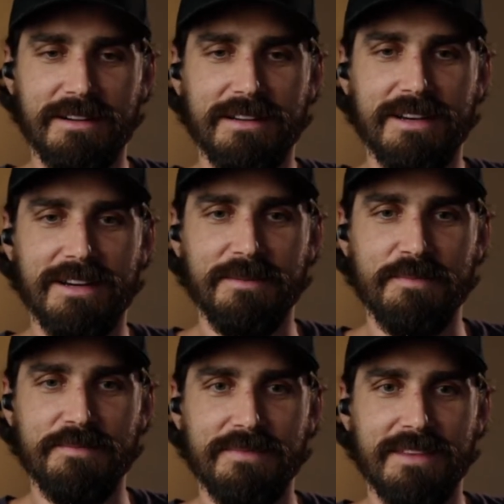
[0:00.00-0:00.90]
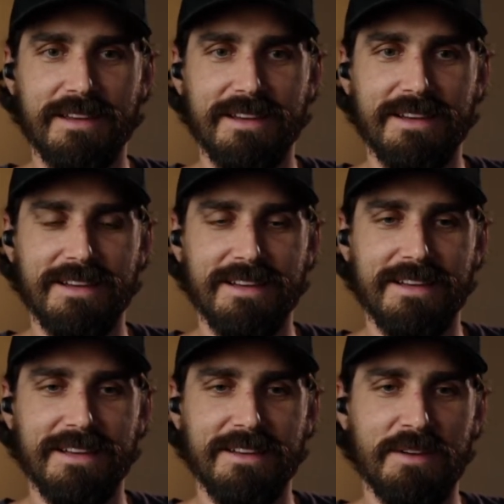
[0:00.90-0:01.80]
And
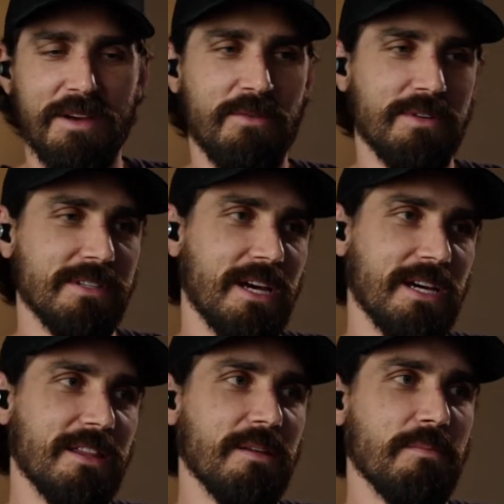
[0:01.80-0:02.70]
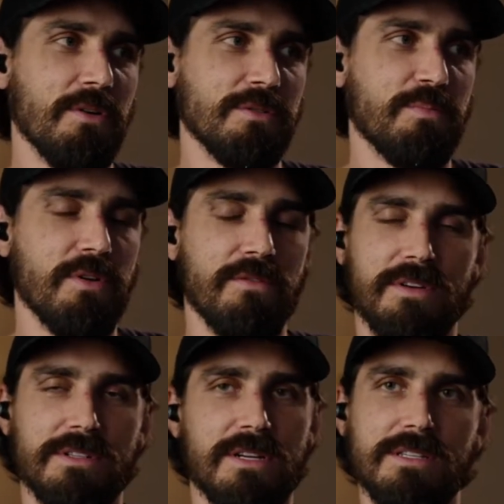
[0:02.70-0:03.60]
it was like the most
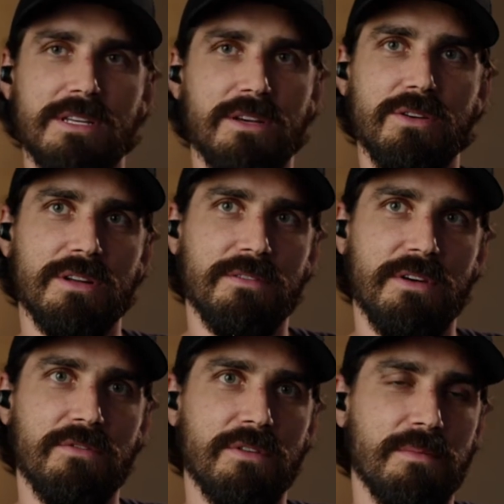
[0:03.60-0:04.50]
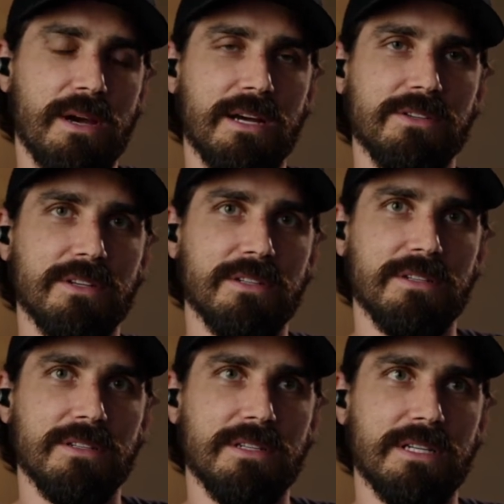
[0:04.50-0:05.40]
perfect sunset you could have ever imagined.
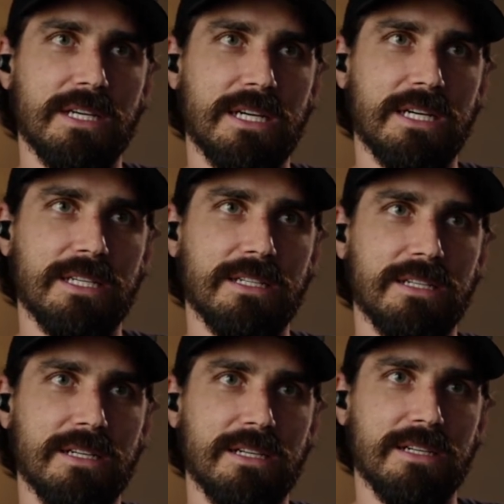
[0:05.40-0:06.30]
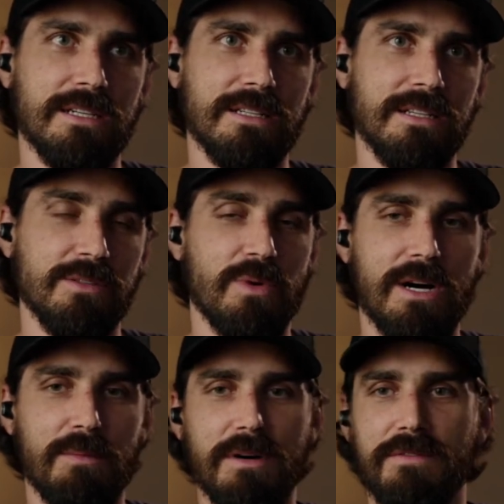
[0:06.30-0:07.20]
And these
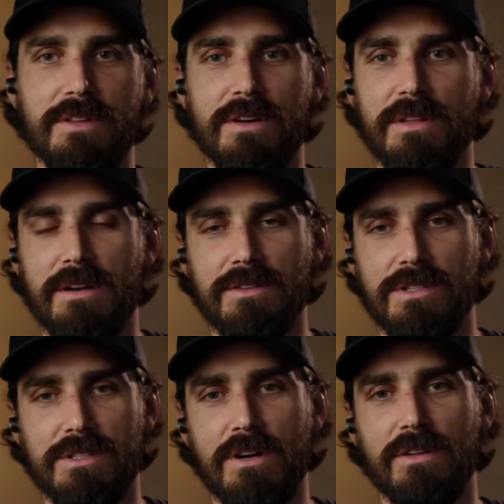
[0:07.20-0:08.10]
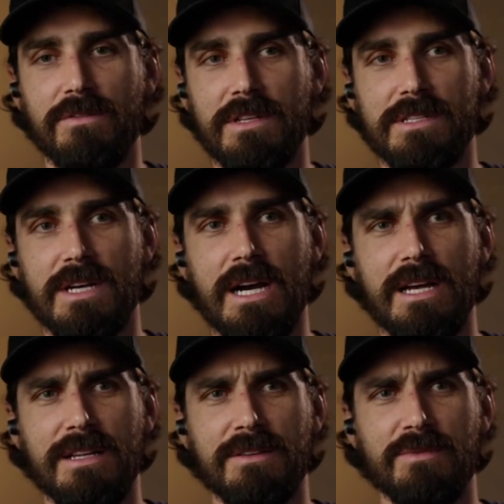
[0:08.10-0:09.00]
wild buffalo that are just all over this
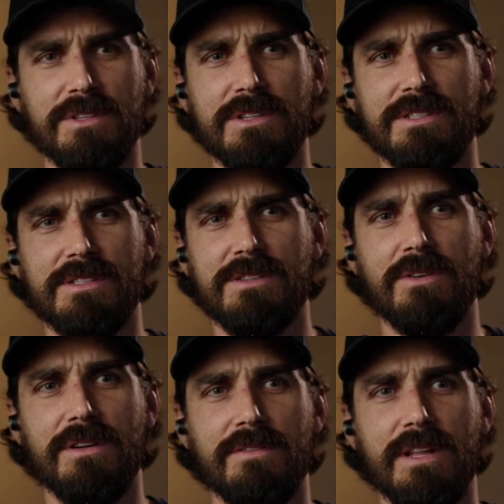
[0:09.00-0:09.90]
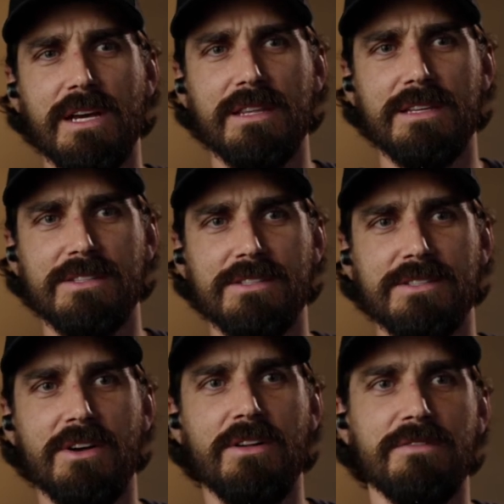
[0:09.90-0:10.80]
island, which is sort of like this
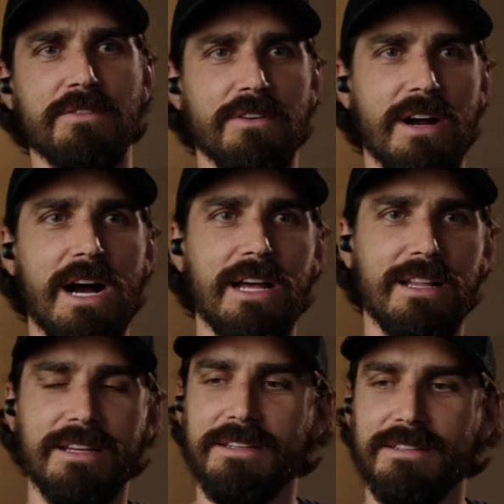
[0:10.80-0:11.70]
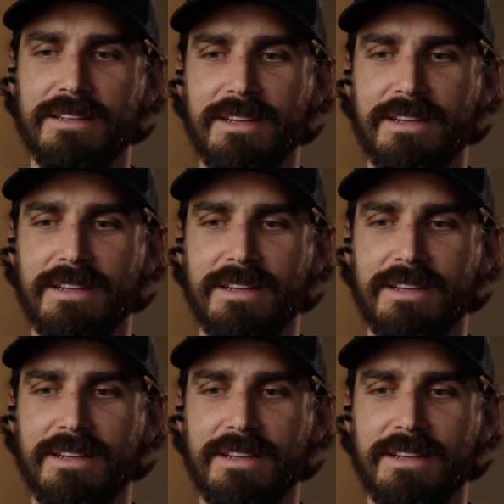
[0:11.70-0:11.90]
sulfur island.